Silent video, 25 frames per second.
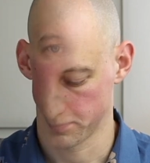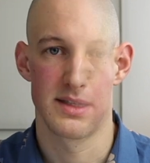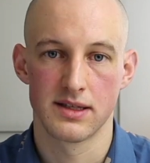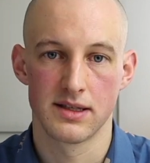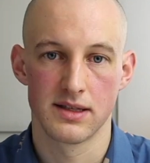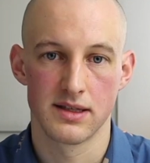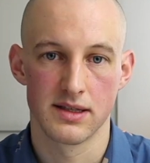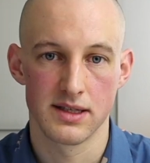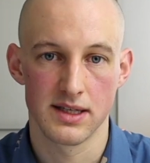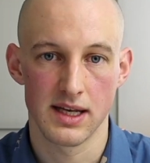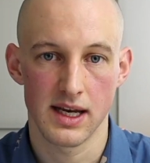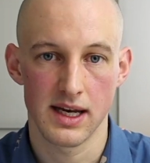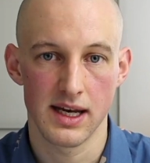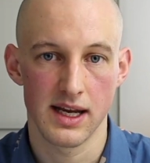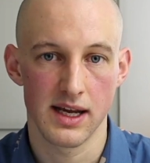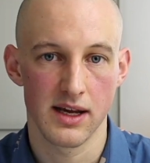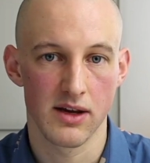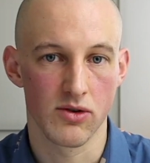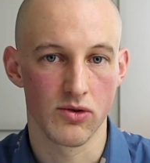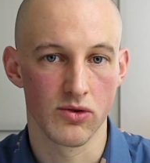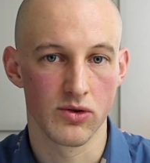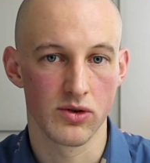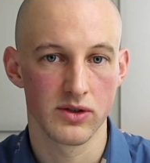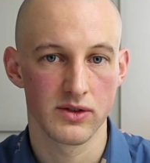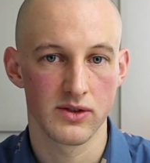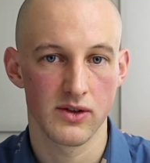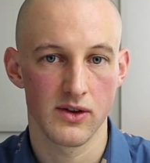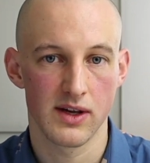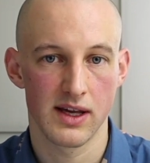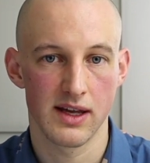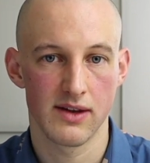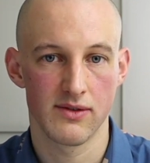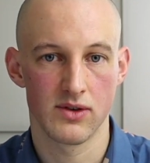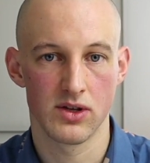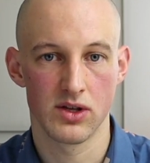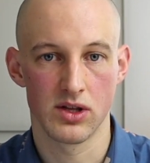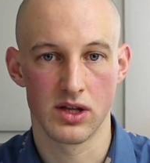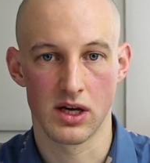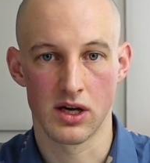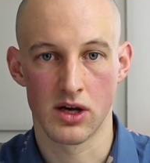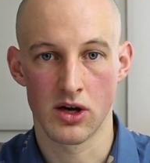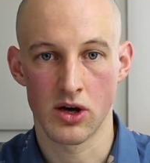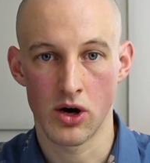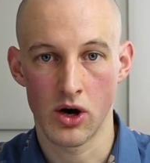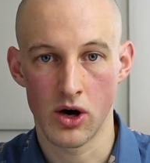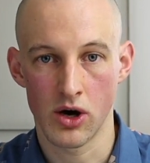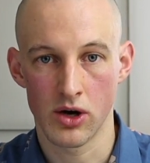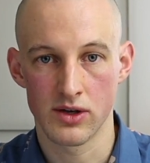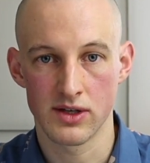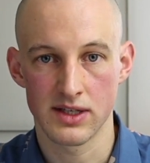Studying also gives you the
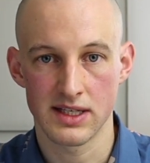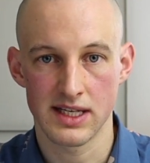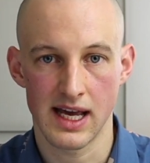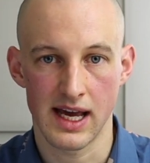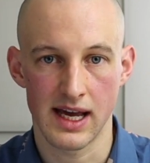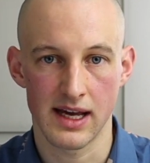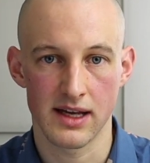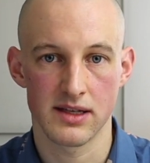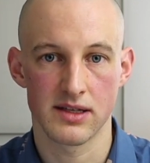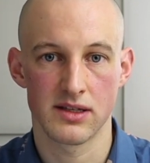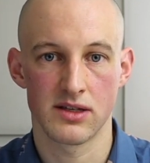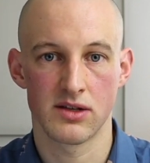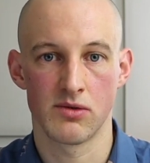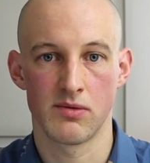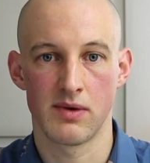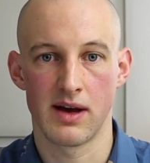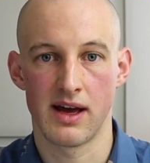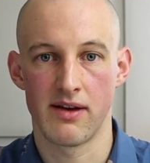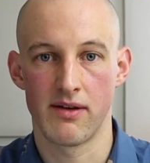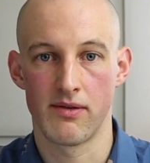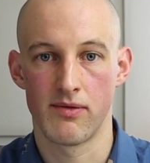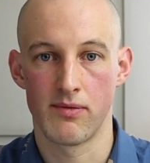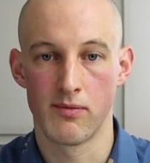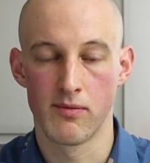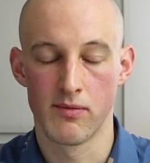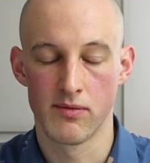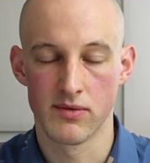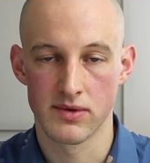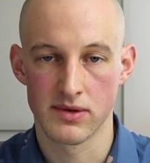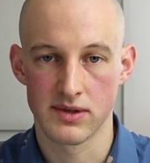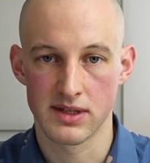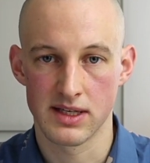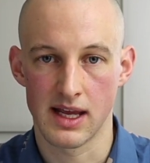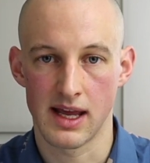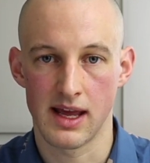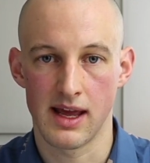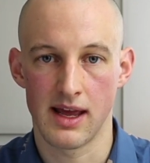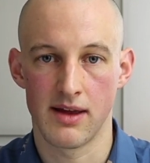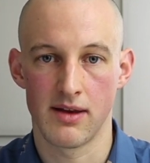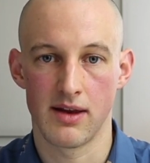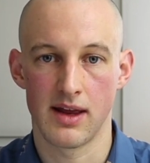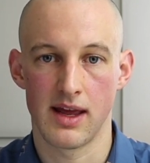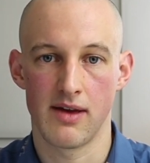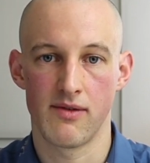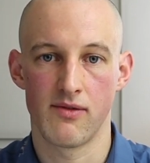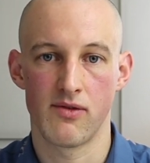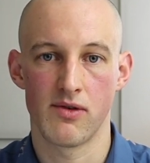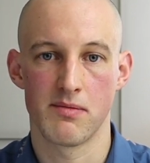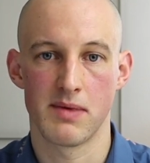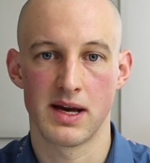context to where
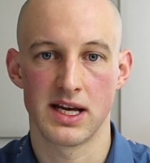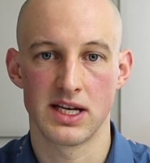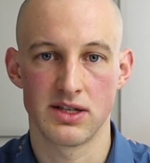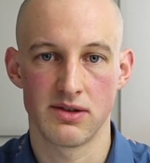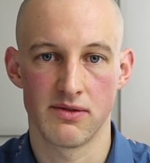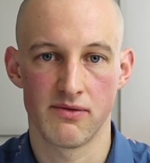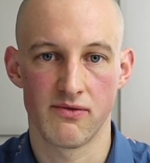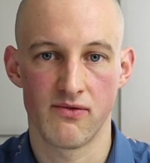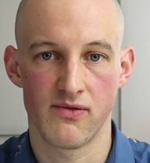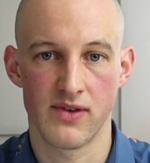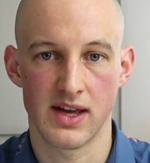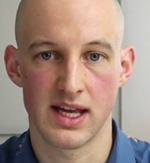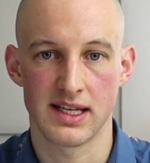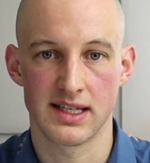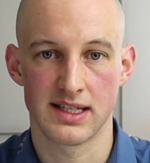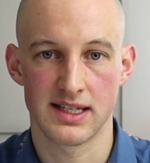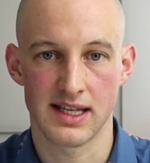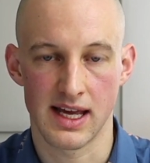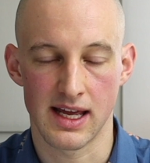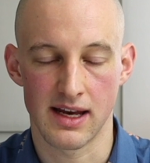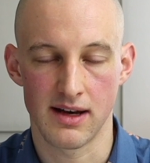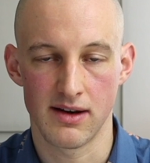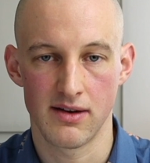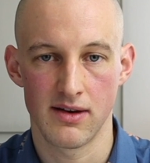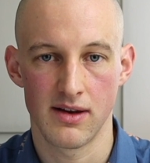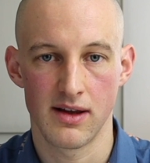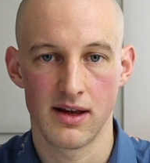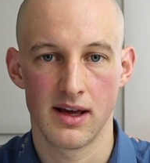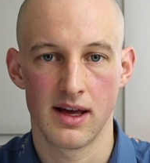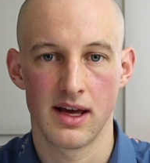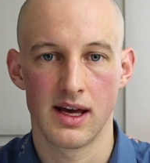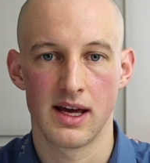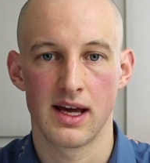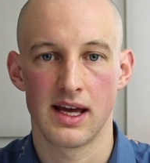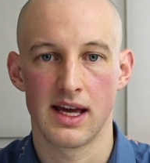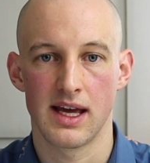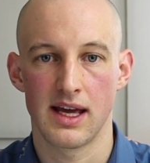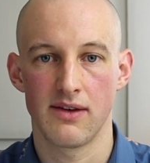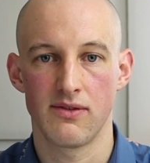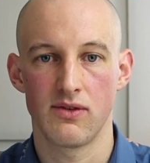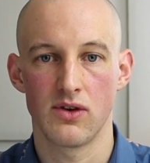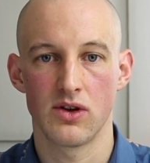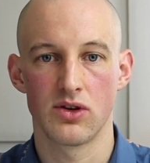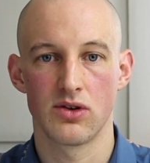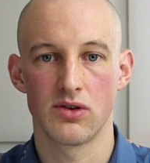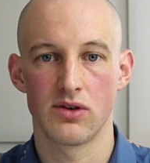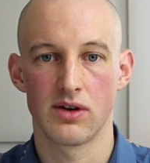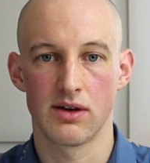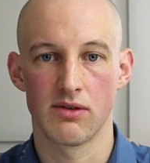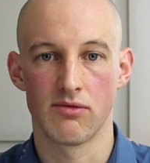information fits in. If you're
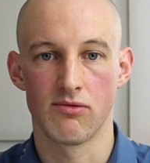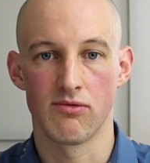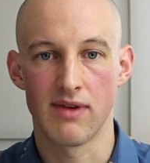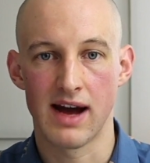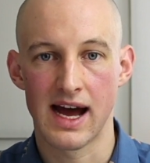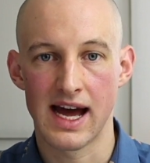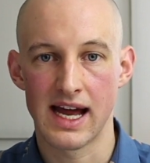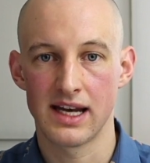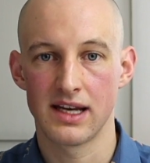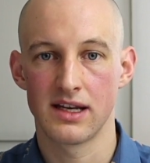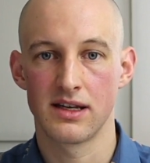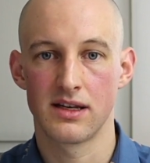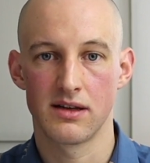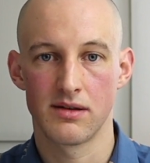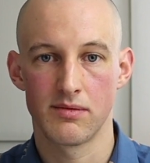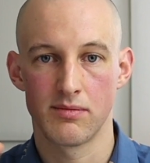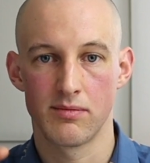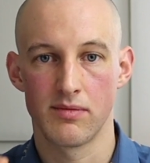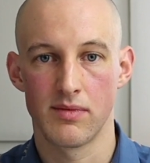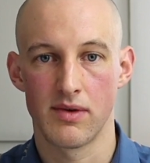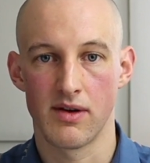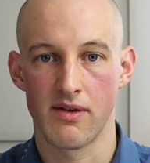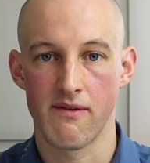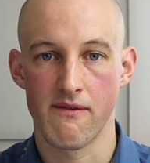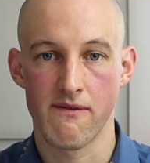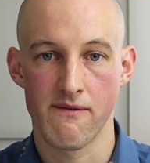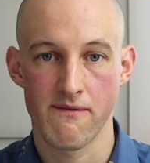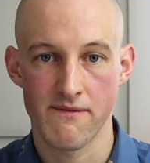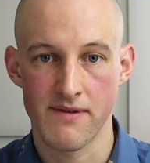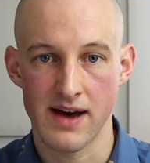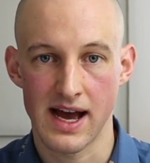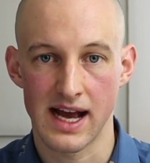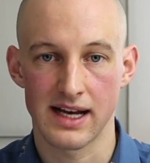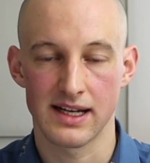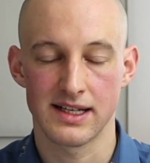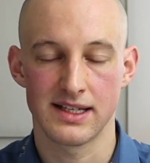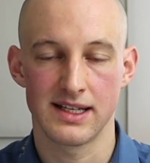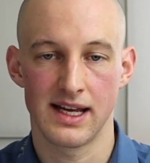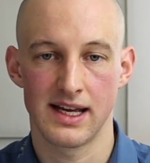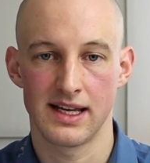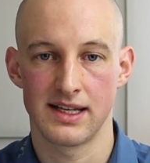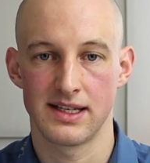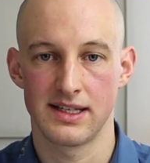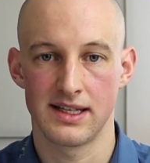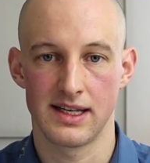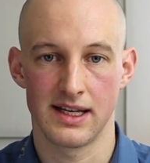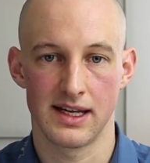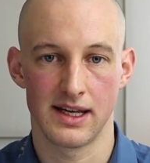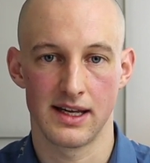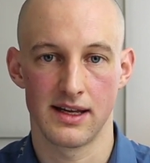doing random fact
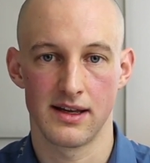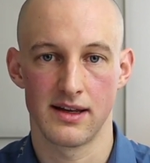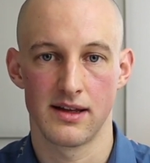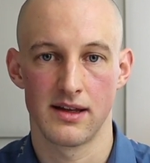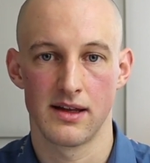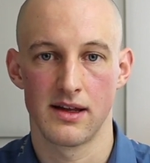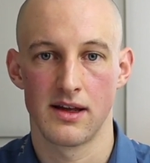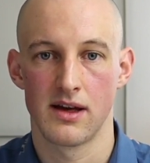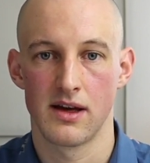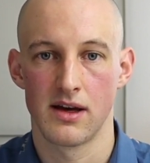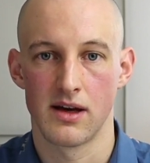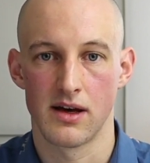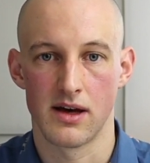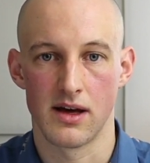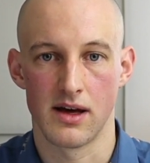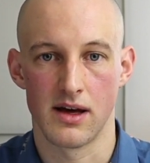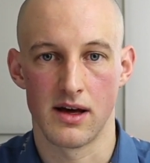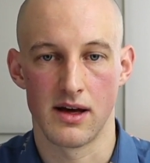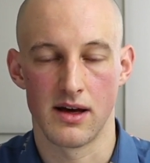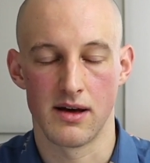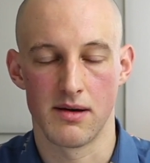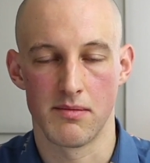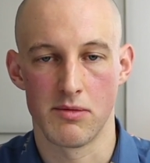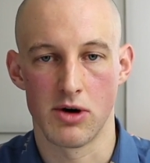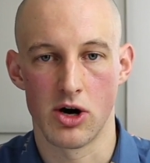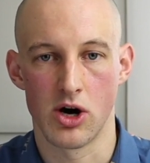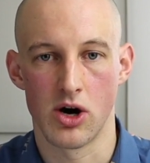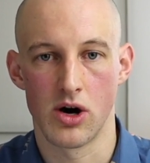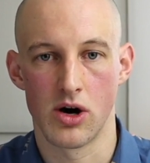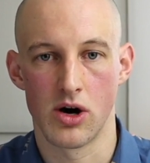testing on